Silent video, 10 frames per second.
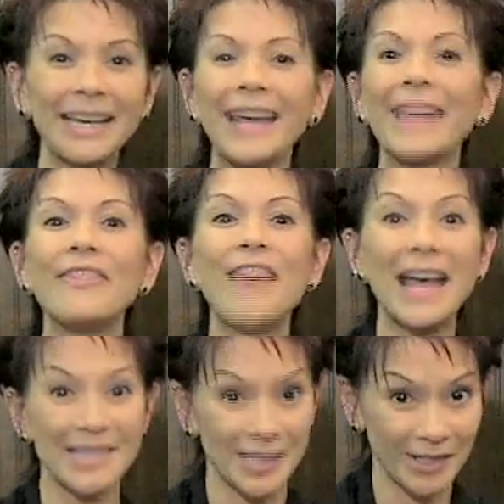And
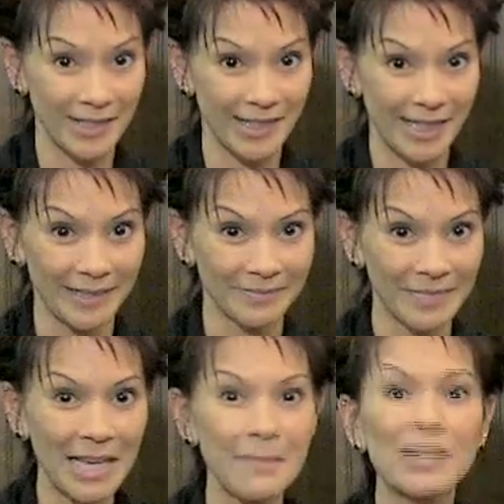that's a good thing
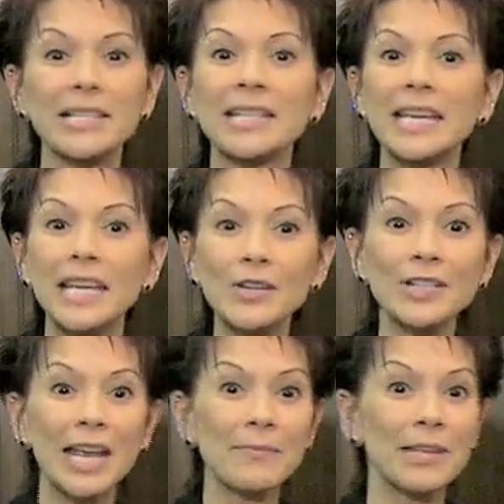because the
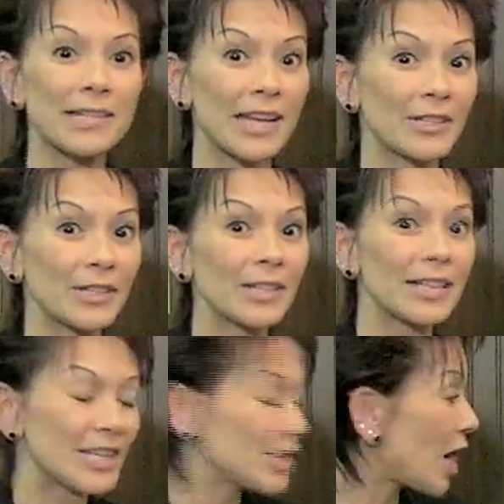entertainment center
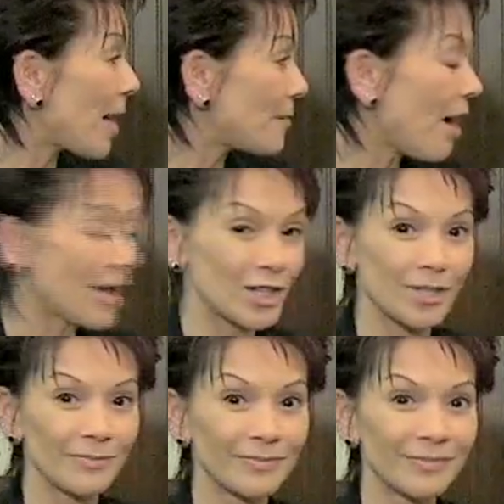is top notch
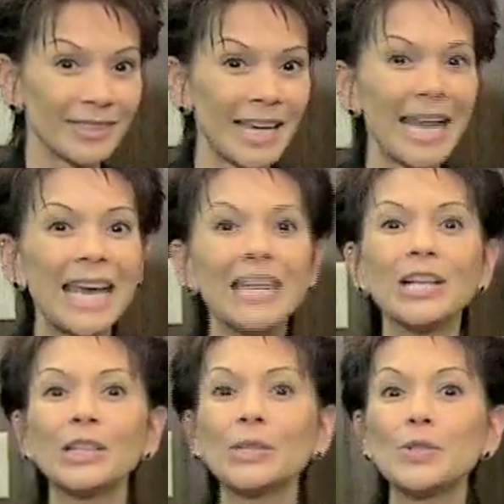it
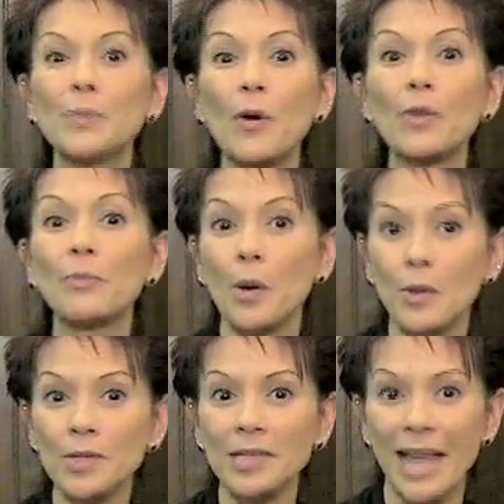includes both
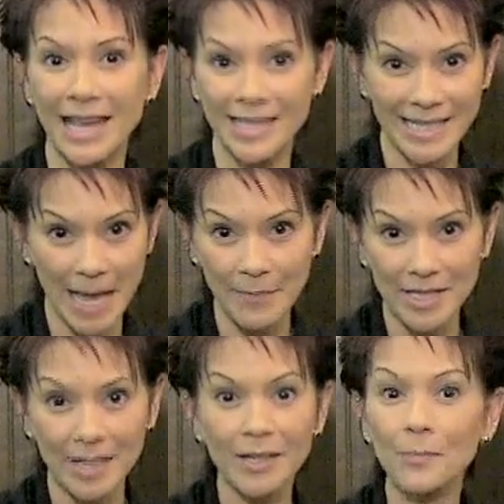Bose and
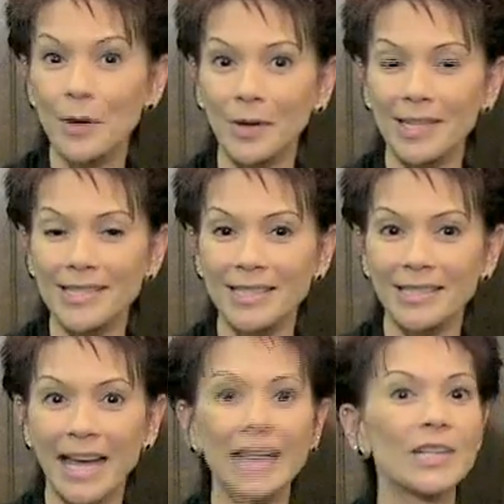Samsung components
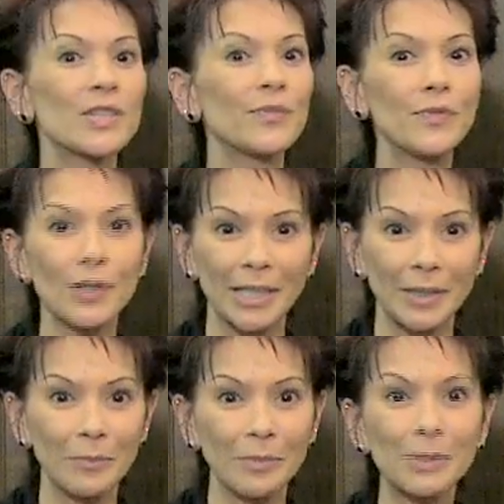and is
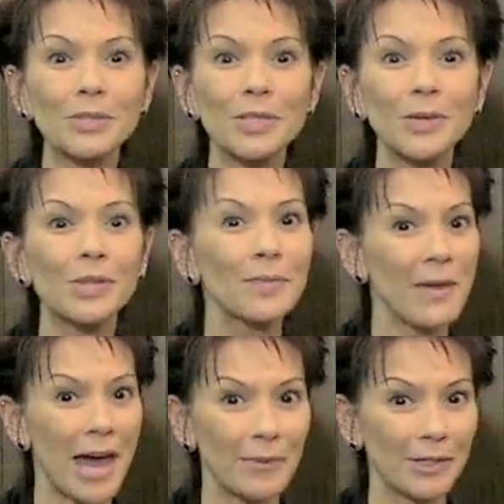fully Bluetooth
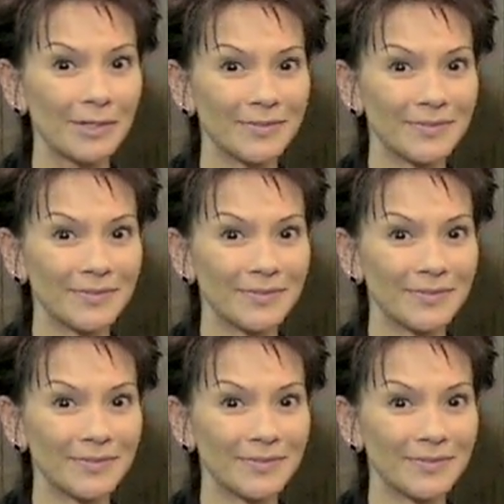compatible.